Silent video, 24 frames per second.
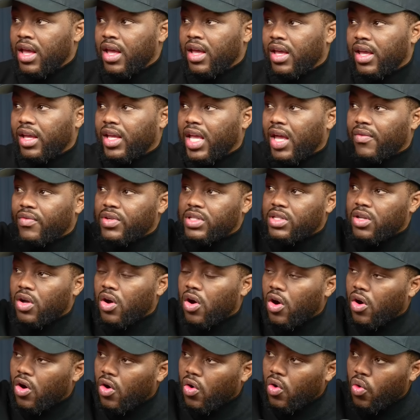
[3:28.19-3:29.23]
he gave us the
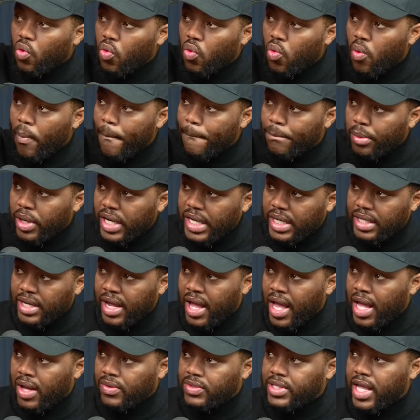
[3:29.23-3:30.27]
whole
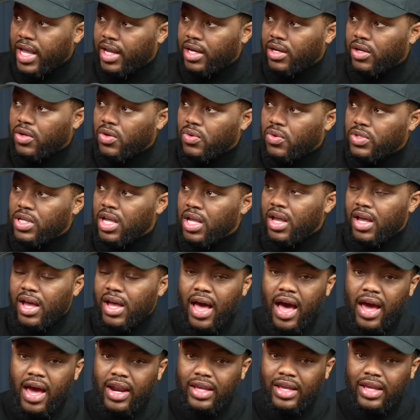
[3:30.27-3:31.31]
breakdown technicals on
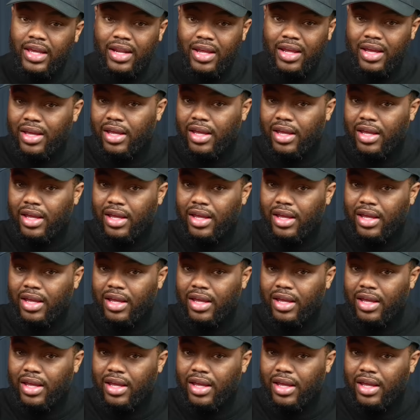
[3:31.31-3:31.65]
how to get in,